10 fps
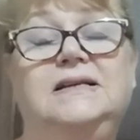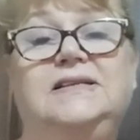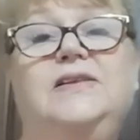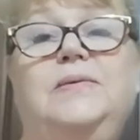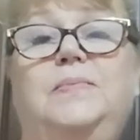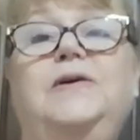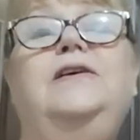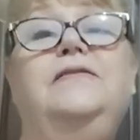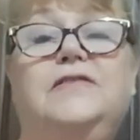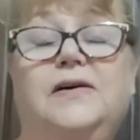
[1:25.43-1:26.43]
So the
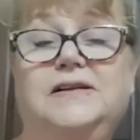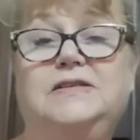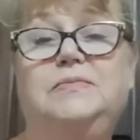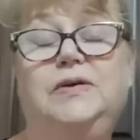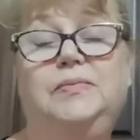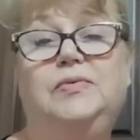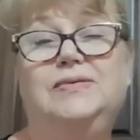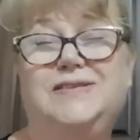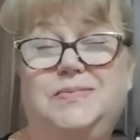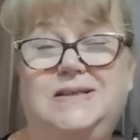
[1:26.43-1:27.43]
beauty of going to Mareeba
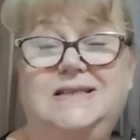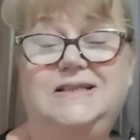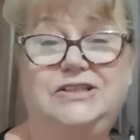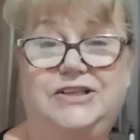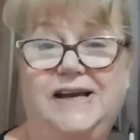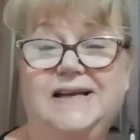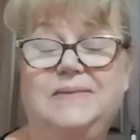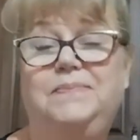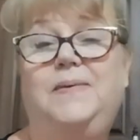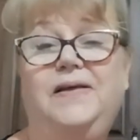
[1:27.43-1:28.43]
was we didn't
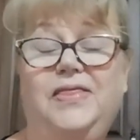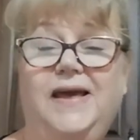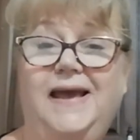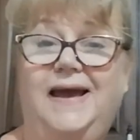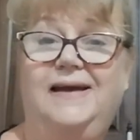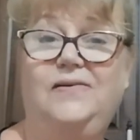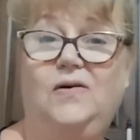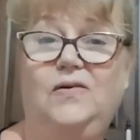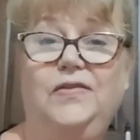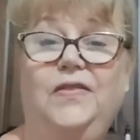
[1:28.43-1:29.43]
check, but they had
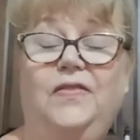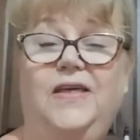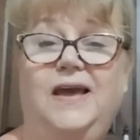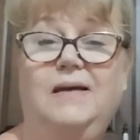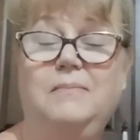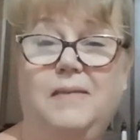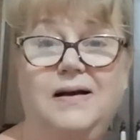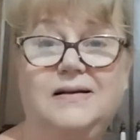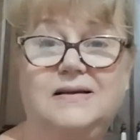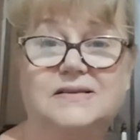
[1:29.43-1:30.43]
on their
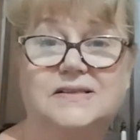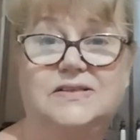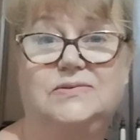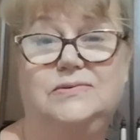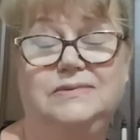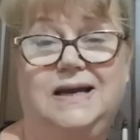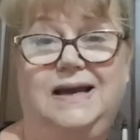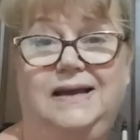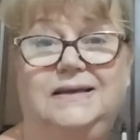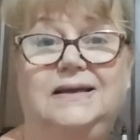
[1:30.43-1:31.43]
market stall
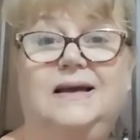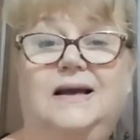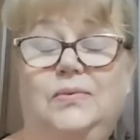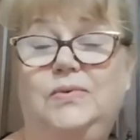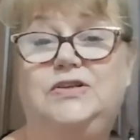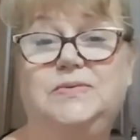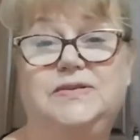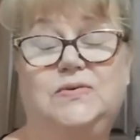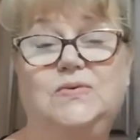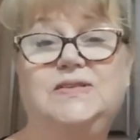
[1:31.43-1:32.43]
day, which
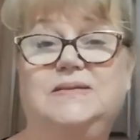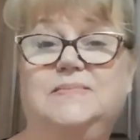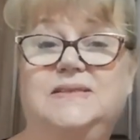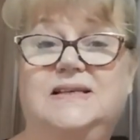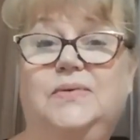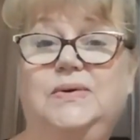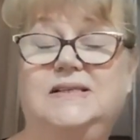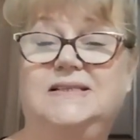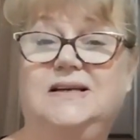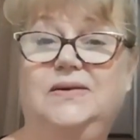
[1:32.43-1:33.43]
was awesome. So we
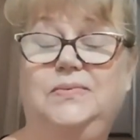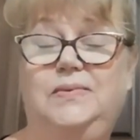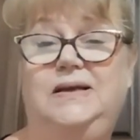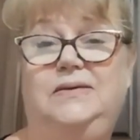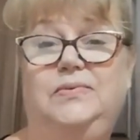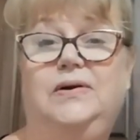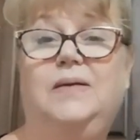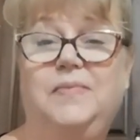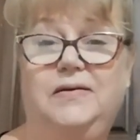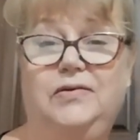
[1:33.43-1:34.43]
decided we were
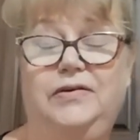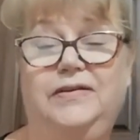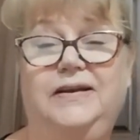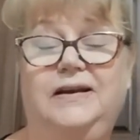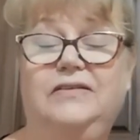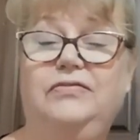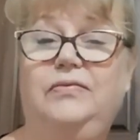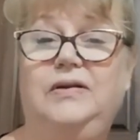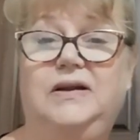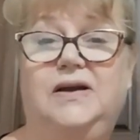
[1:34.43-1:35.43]
up there early enough,
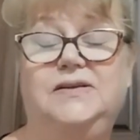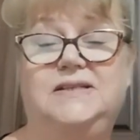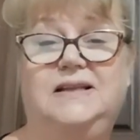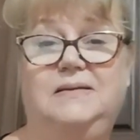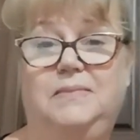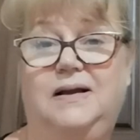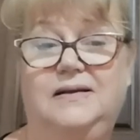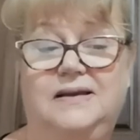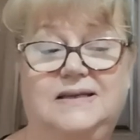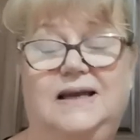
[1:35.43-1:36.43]
we'd go to their
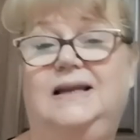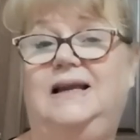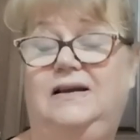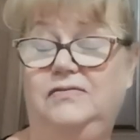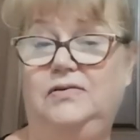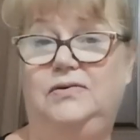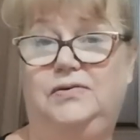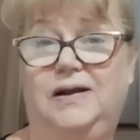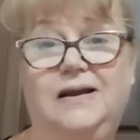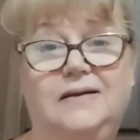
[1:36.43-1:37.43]
market day and have a look
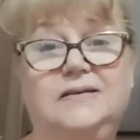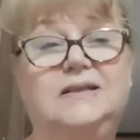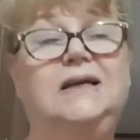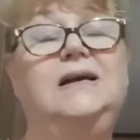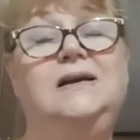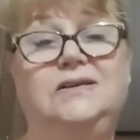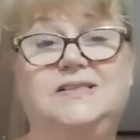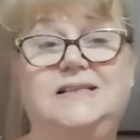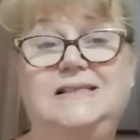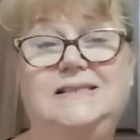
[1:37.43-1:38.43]
around
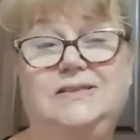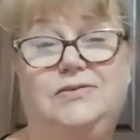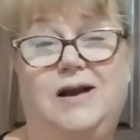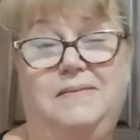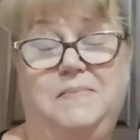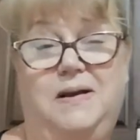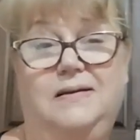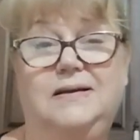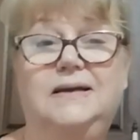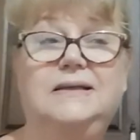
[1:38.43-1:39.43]
because it is a great
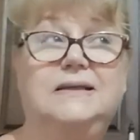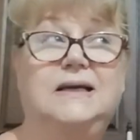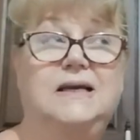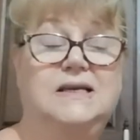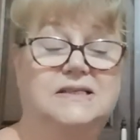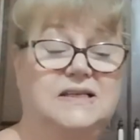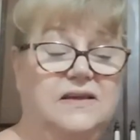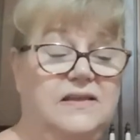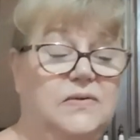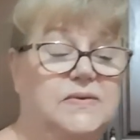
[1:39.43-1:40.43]
market.
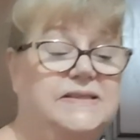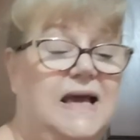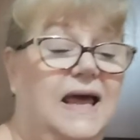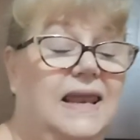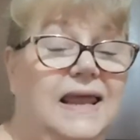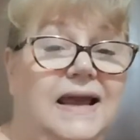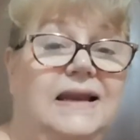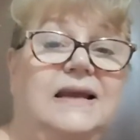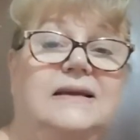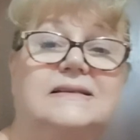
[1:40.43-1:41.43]
So there was a
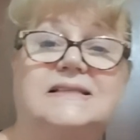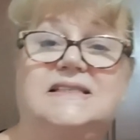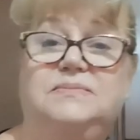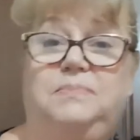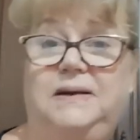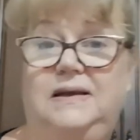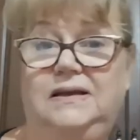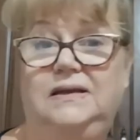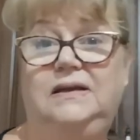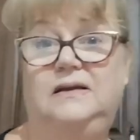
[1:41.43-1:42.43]
lady
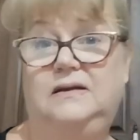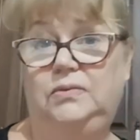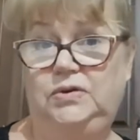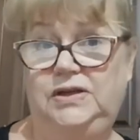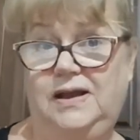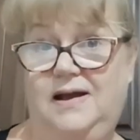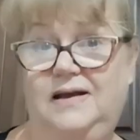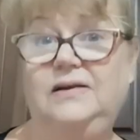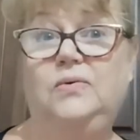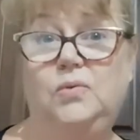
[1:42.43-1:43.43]
spinning
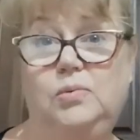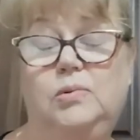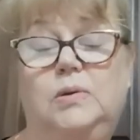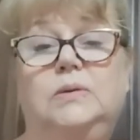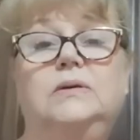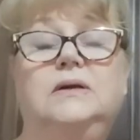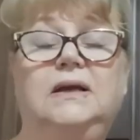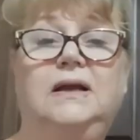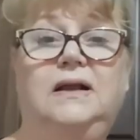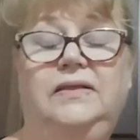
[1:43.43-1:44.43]
yarn or wool
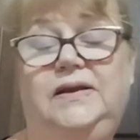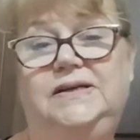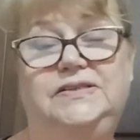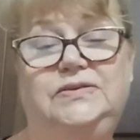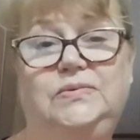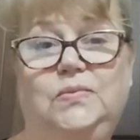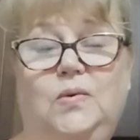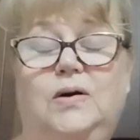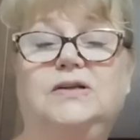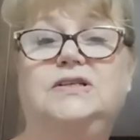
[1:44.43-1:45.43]
that I stood and
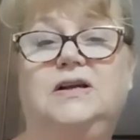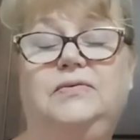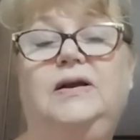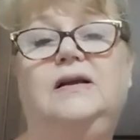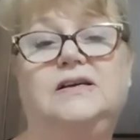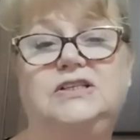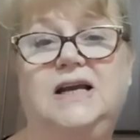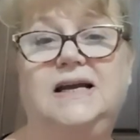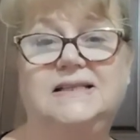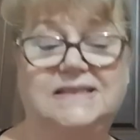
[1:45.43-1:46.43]
watched and realised
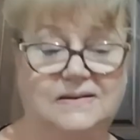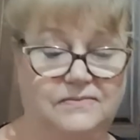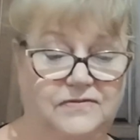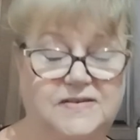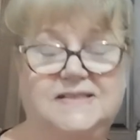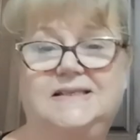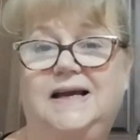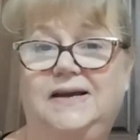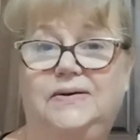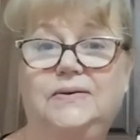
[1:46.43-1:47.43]
she had some for
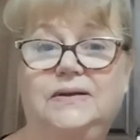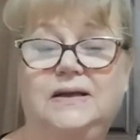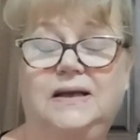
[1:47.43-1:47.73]
sale.